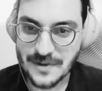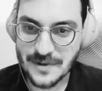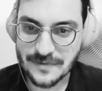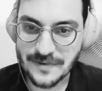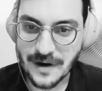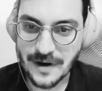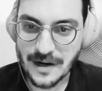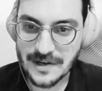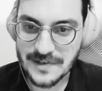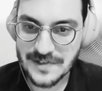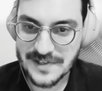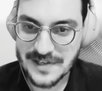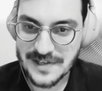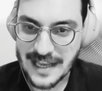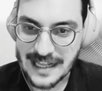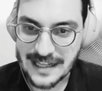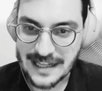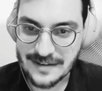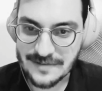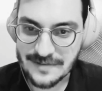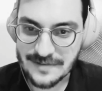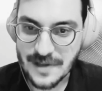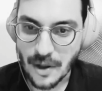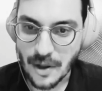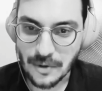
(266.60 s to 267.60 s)
of
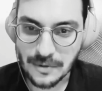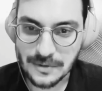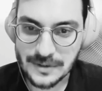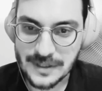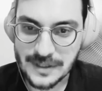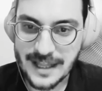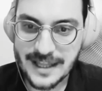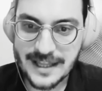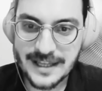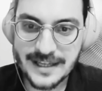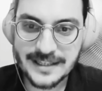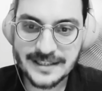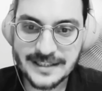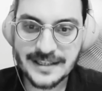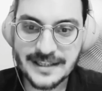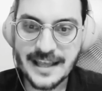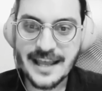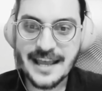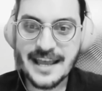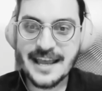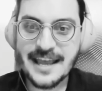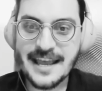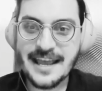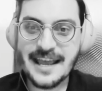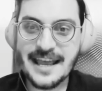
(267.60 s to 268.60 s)
ourselves online.
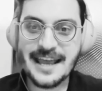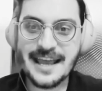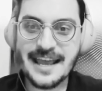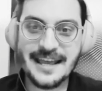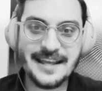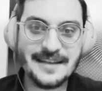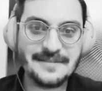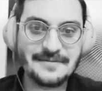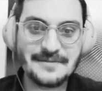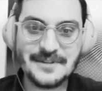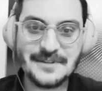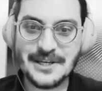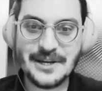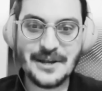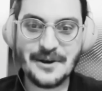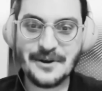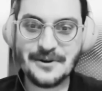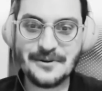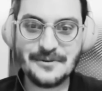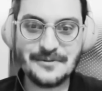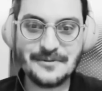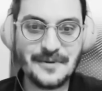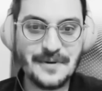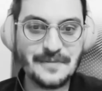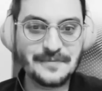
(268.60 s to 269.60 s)

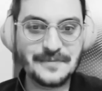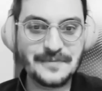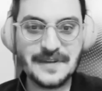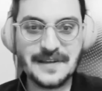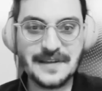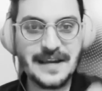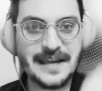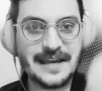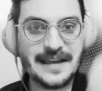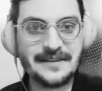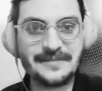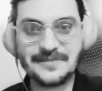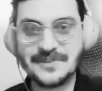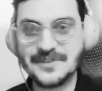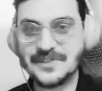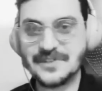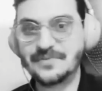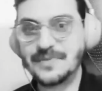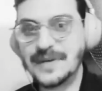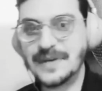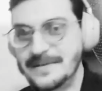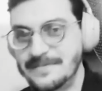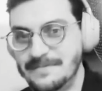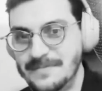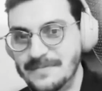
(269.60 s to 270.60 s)
We have
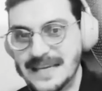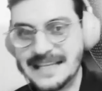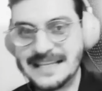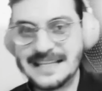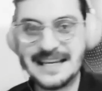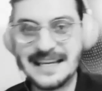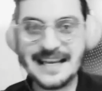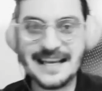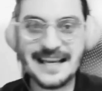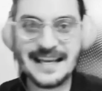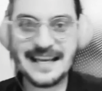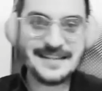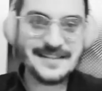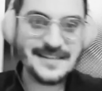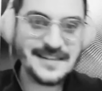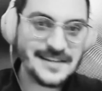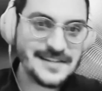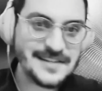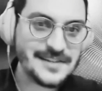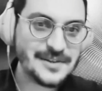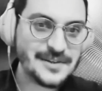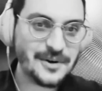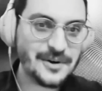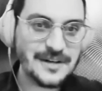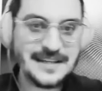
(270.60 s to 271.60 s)
stream media,
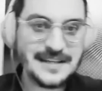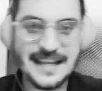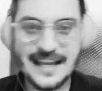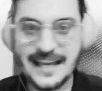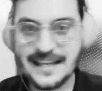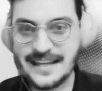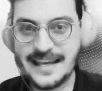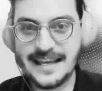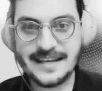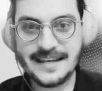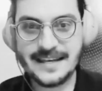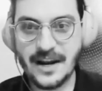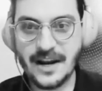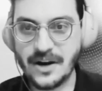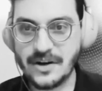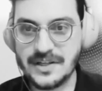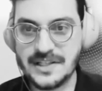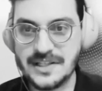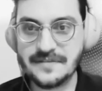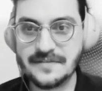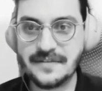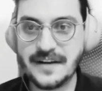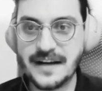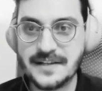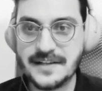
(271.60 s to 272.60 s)
this or that, and our
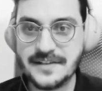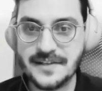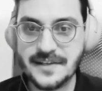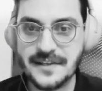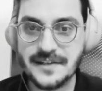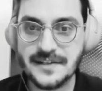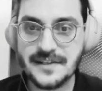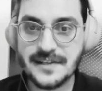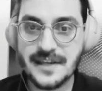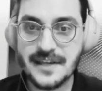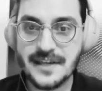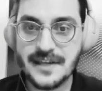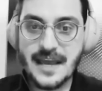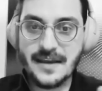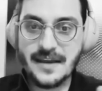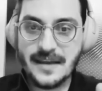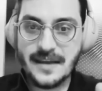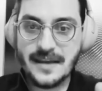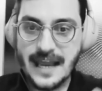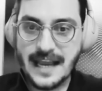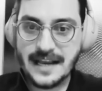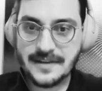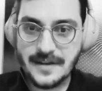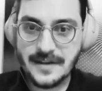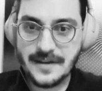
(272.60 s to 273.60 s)
devices,
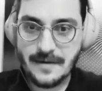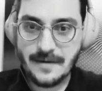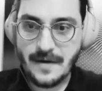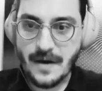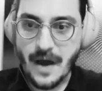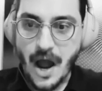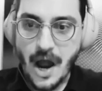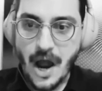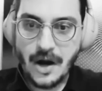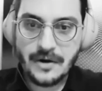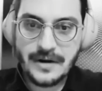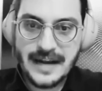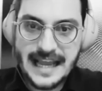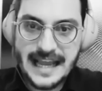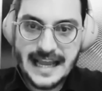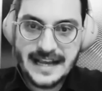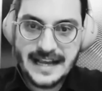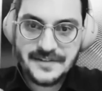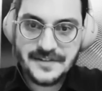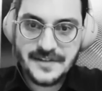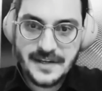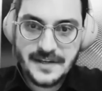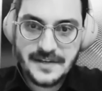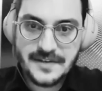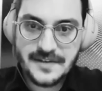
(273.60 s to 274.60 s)
our
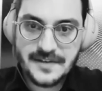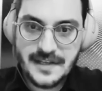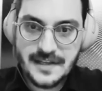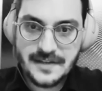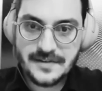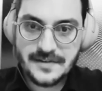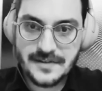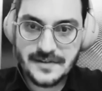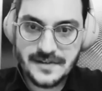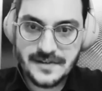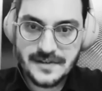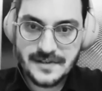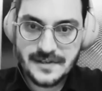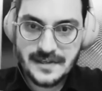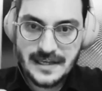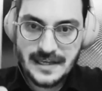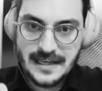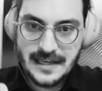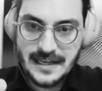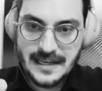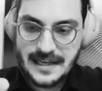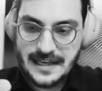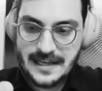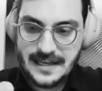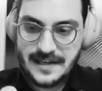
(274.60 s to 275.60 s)
existence
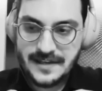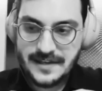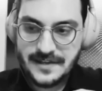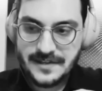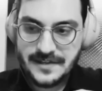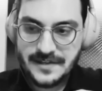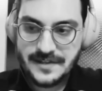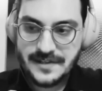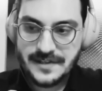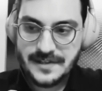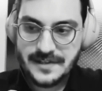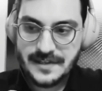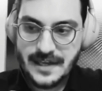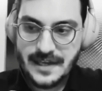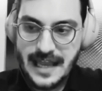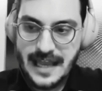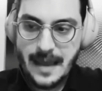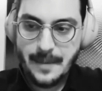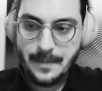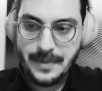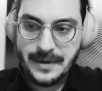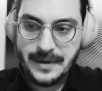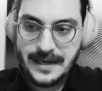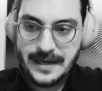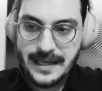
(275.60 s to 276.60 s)
is
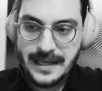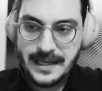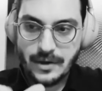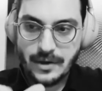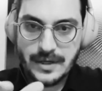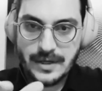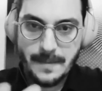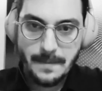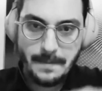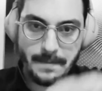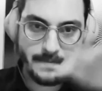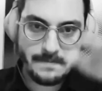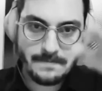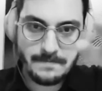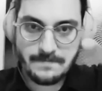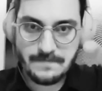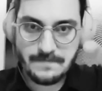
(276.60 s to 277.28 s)
happening on a